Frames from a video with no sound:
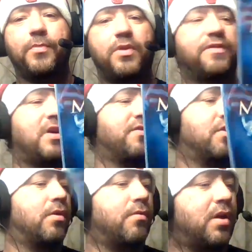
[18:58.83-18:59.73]
This has
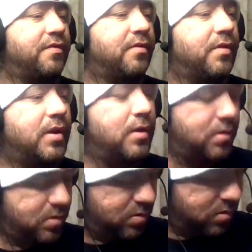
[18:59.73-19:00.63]
Kurt Russell in it.
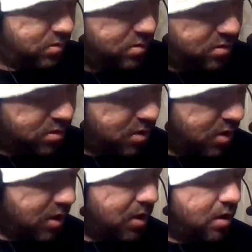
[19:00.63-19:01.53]

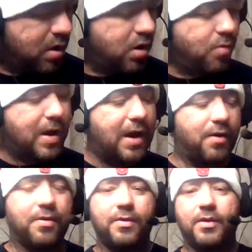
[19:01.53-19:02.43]
Oh, wow.